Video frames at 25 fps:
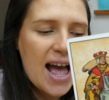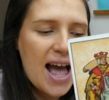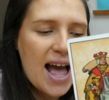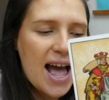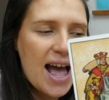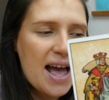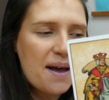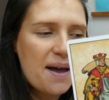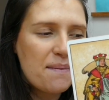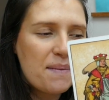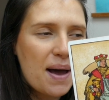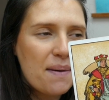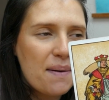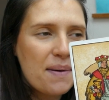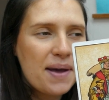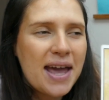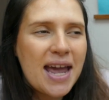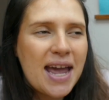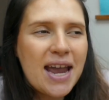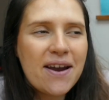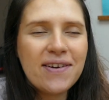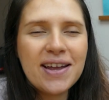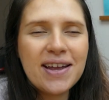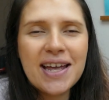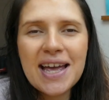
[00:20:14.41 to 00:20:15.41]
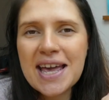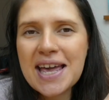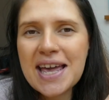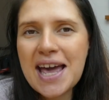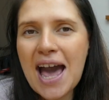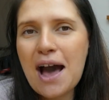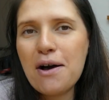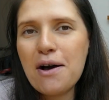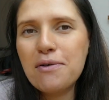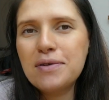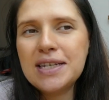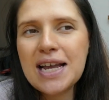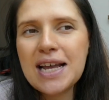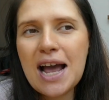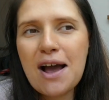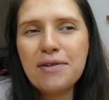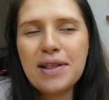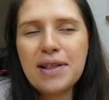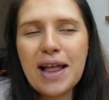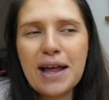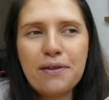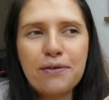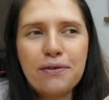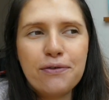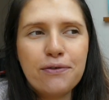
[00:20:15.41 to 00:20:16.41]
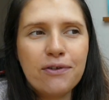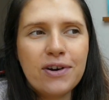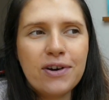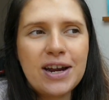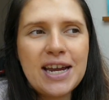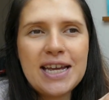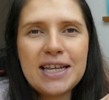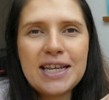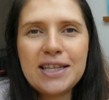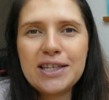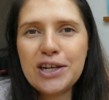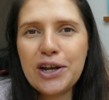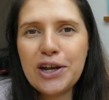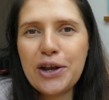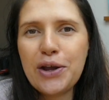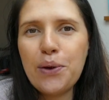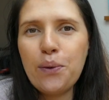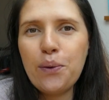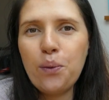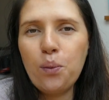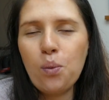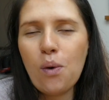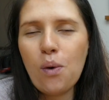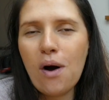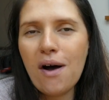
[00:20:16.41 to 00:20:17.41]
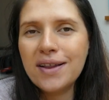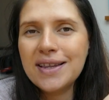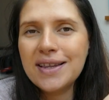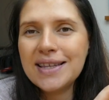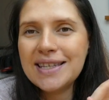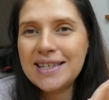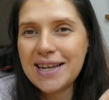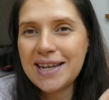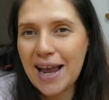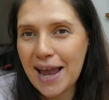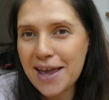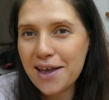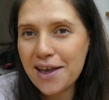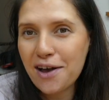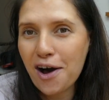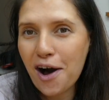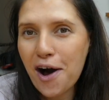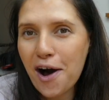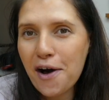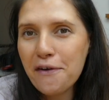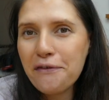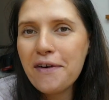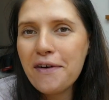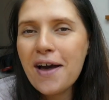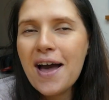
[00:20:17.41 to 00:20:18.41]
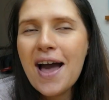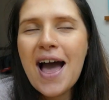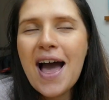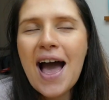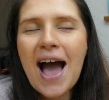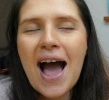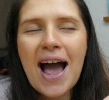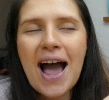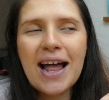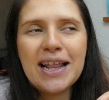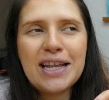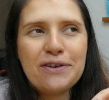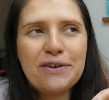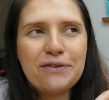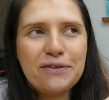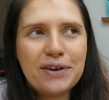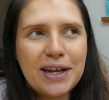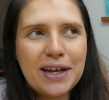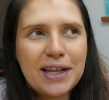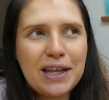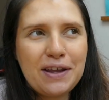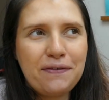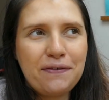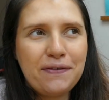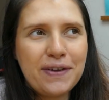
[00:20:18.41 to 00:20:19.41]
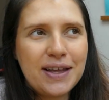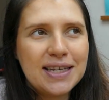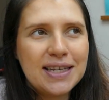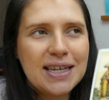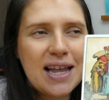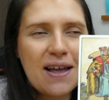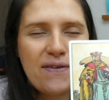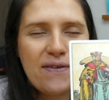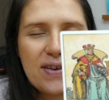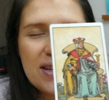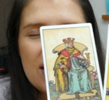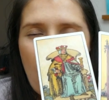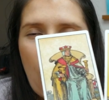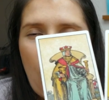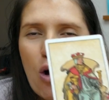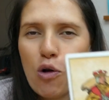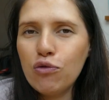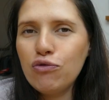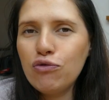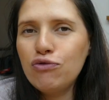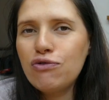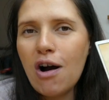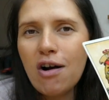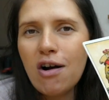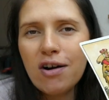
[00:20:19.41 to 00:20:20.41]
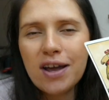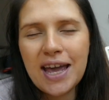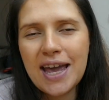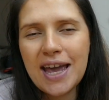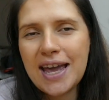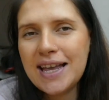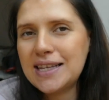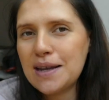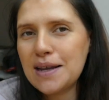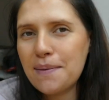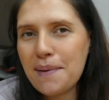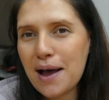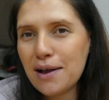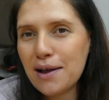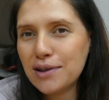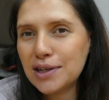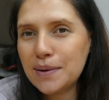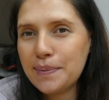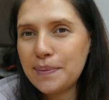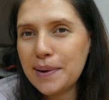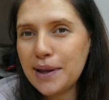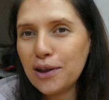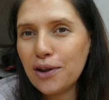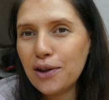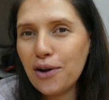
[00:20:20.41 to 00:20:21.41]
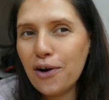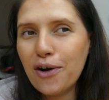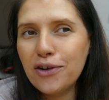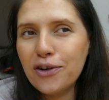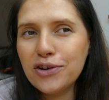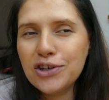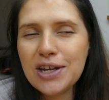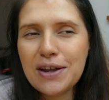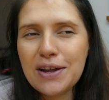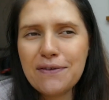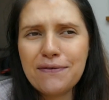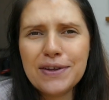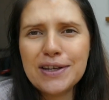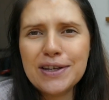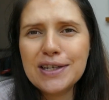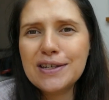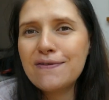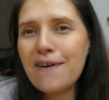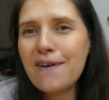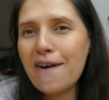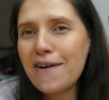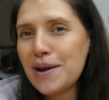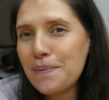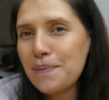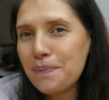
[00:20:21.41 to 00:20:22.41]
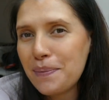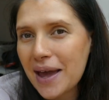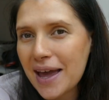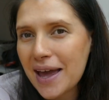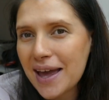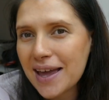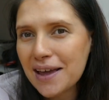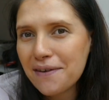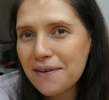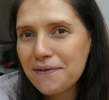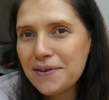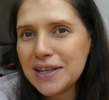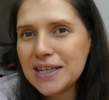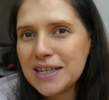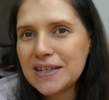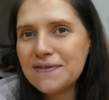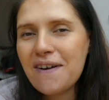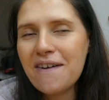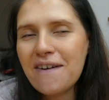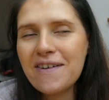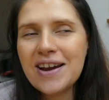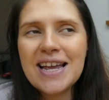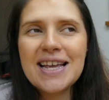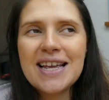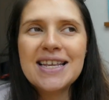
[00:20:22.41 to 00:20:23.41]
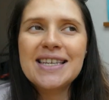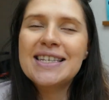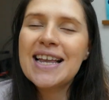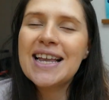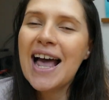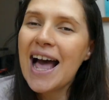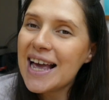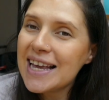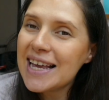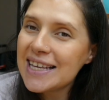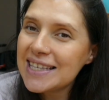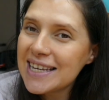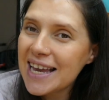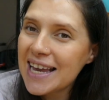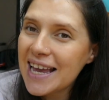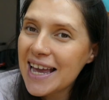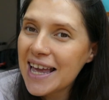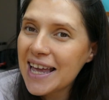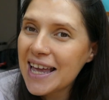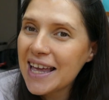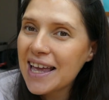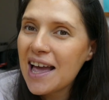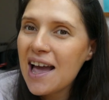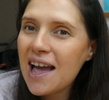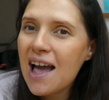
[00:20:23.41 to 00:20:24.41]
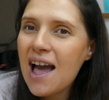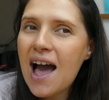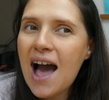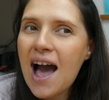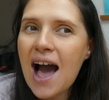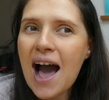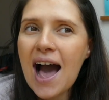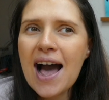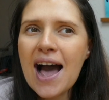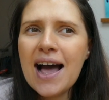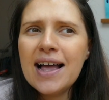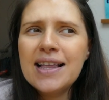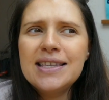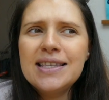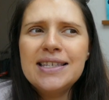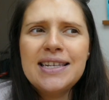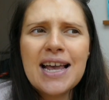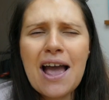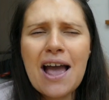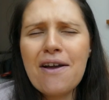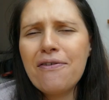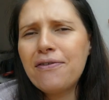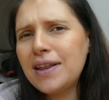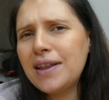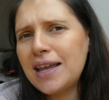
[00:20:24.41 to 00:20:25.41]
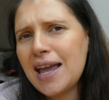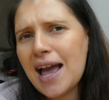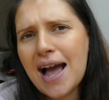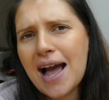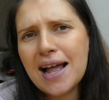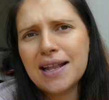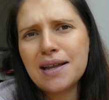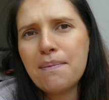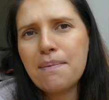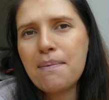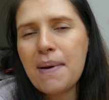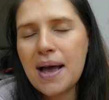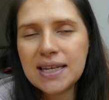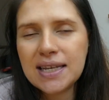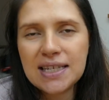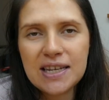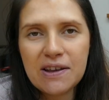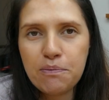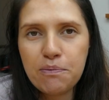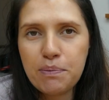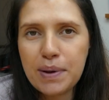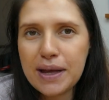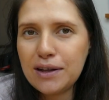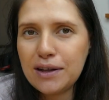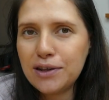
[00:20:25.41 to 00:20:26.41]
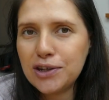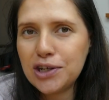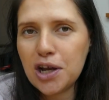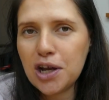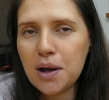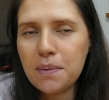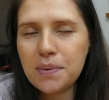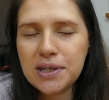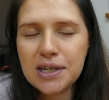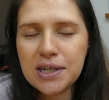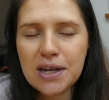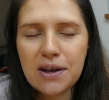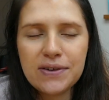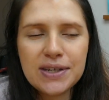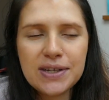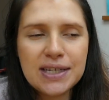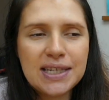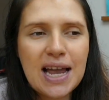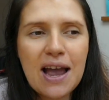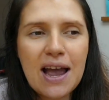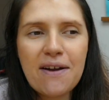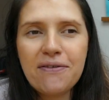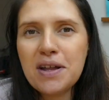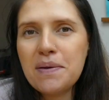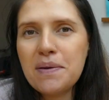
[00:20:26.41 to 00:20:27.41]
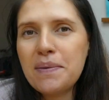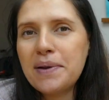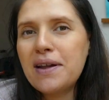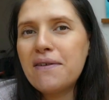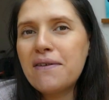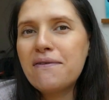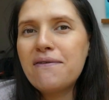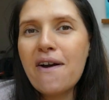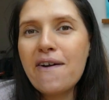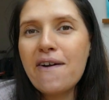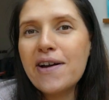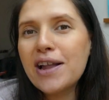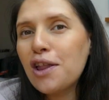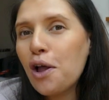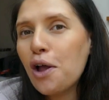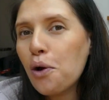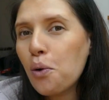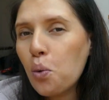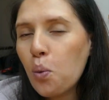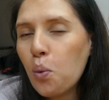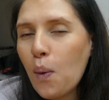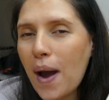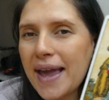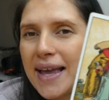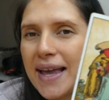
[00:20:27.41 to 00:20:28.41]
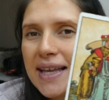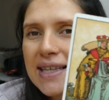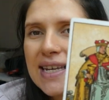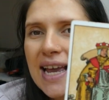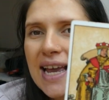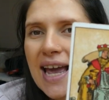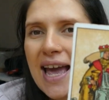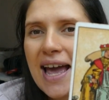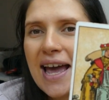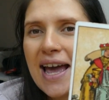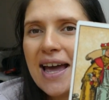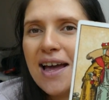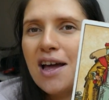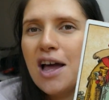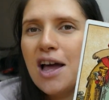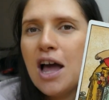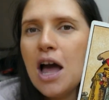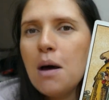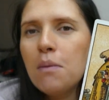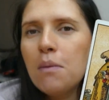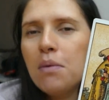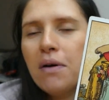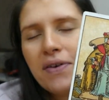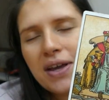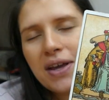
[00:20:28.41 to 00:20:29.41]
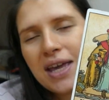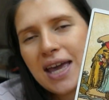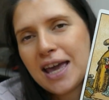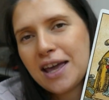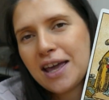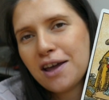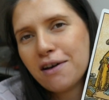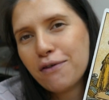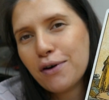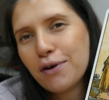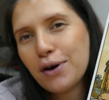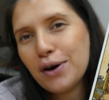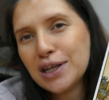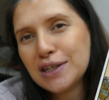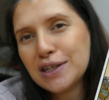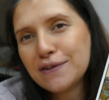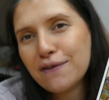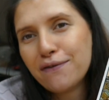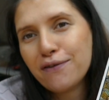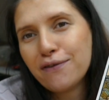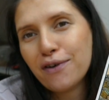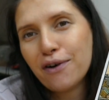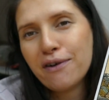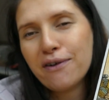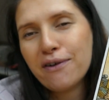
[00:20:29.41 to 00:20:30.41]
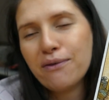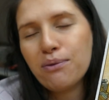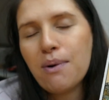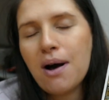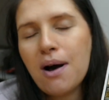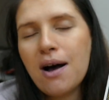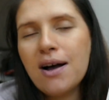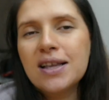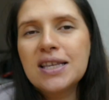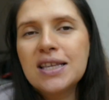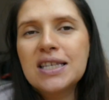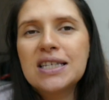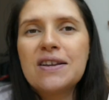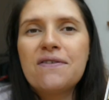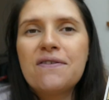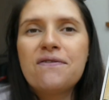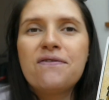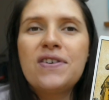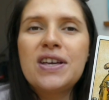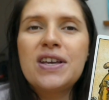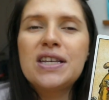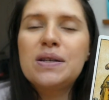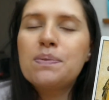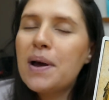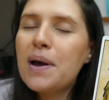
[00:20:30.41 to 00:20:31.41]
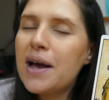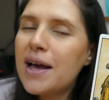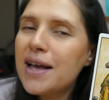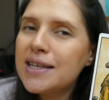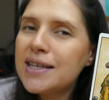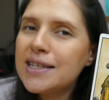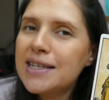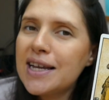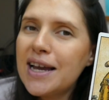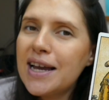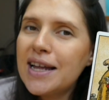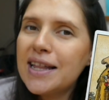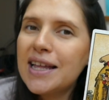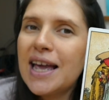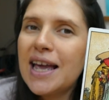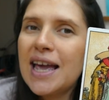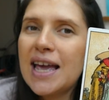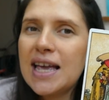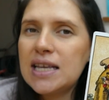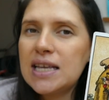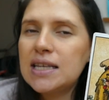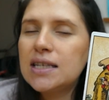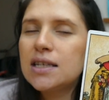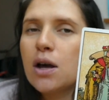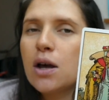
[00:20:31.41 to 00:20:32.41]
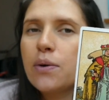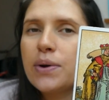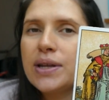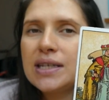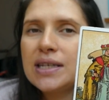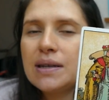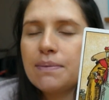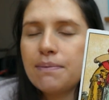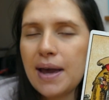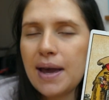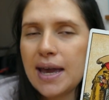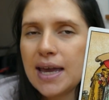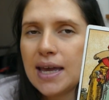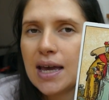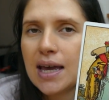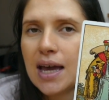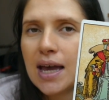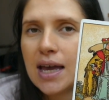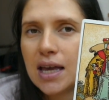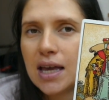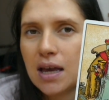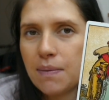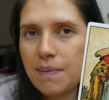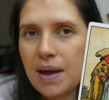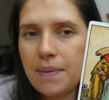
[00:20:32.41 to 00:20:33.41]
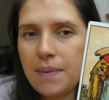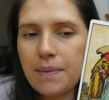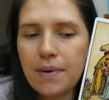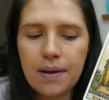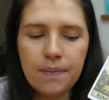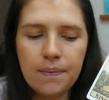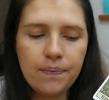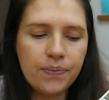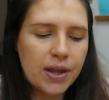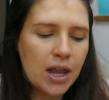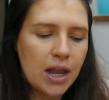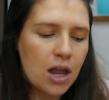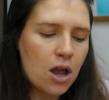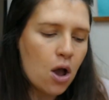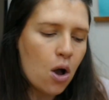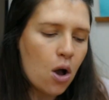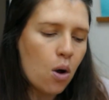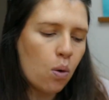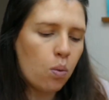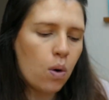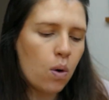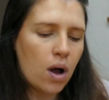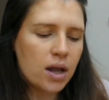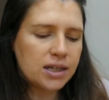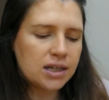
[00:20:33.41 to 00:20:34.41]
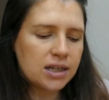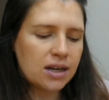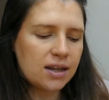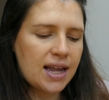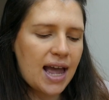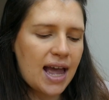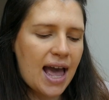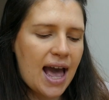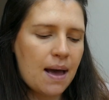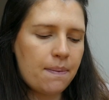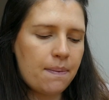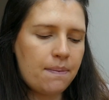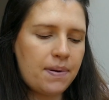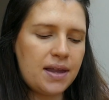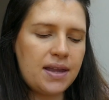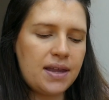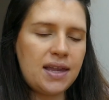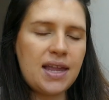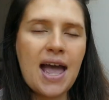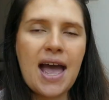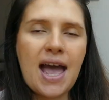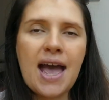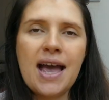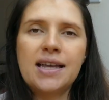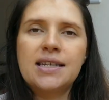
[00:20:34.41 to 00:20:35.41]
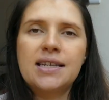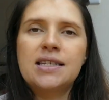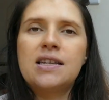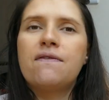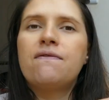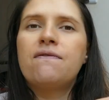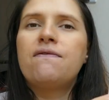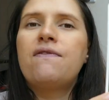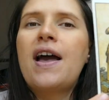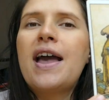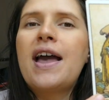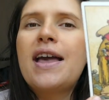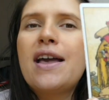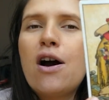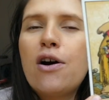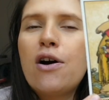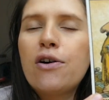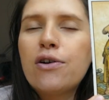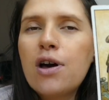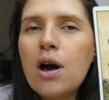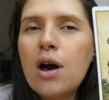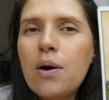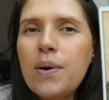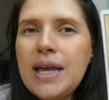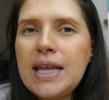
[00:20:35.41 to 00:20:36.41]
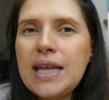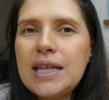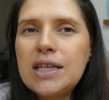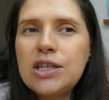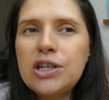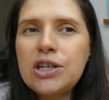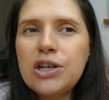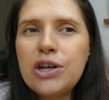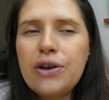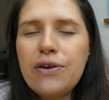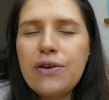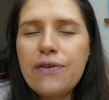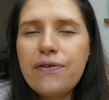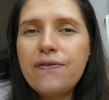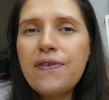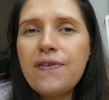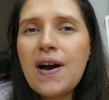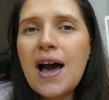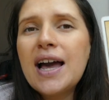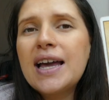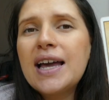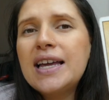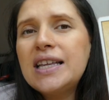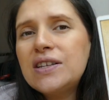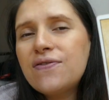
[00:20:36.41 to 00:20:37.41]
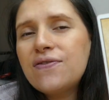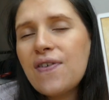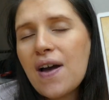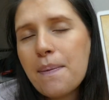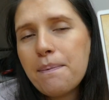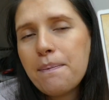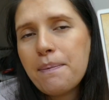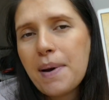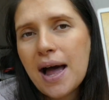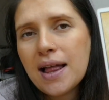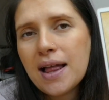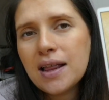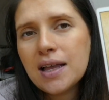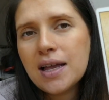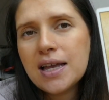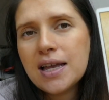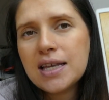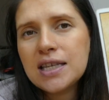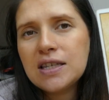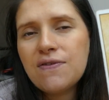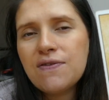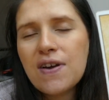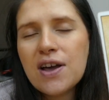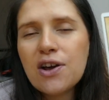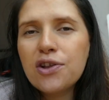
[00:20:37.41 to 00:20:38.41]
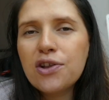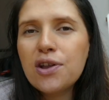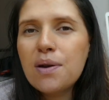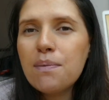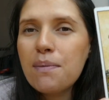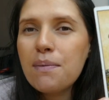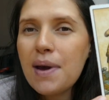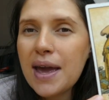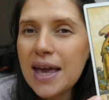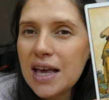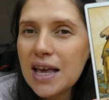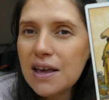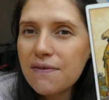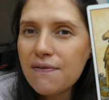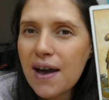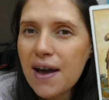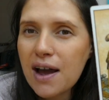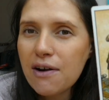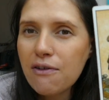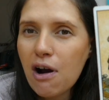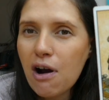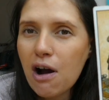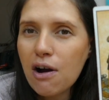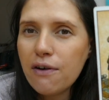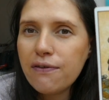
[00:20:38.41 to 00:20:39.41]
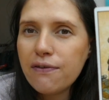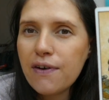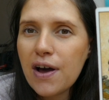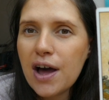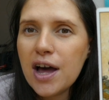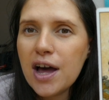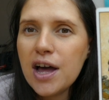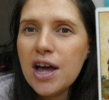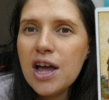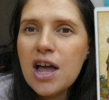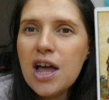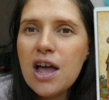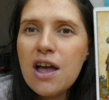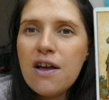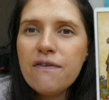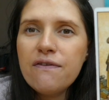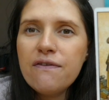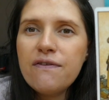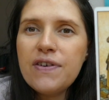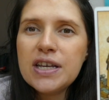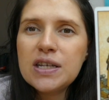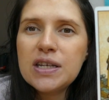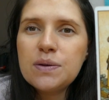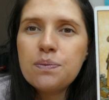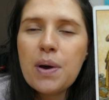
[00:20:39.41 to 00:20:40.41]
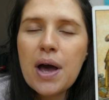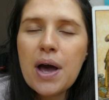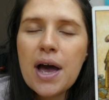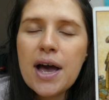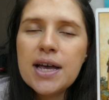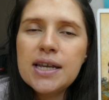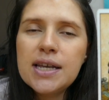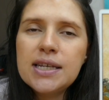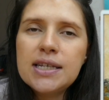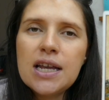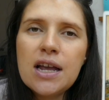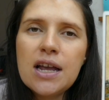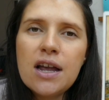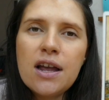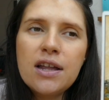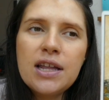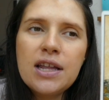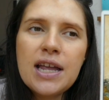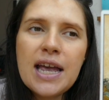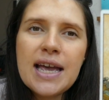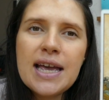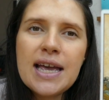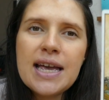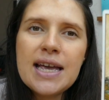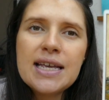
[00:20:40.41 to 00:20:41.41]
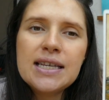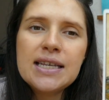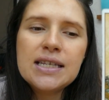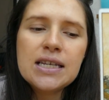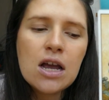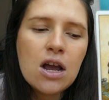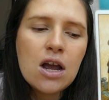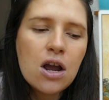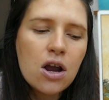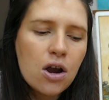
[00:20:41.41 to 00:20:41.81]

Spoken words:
I'm hearing a countdown, like 3, 2, 1, take off, and it really feels like this whole rocket is about to be launched. It feels very big, it feels very exciting, and definitely had a massive build-up, so it's definitely been a very long wait here. But the King of Cups, the Four of Wands, this person is going to make a commitment. What's going to happen next? They are going to find their balance, they're going to make their offer. This person is...